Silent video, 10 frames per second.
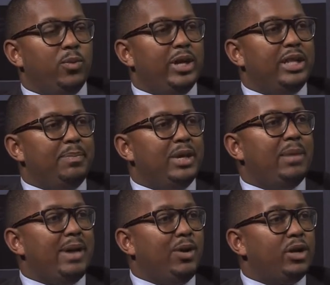really
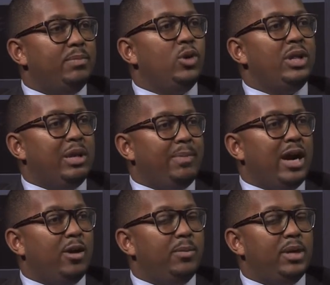be about community
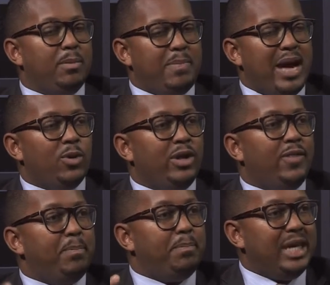empowerment,
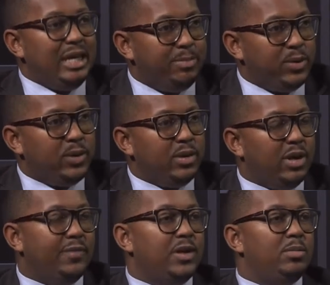empowering the people
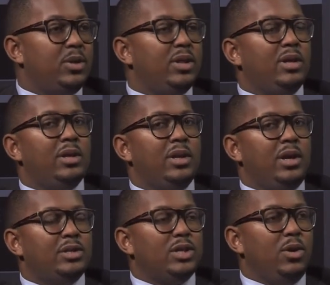of the community.
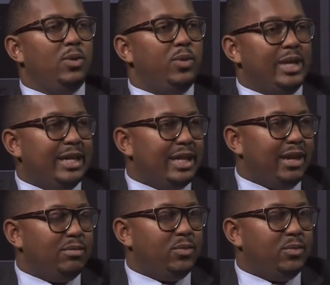So we did that.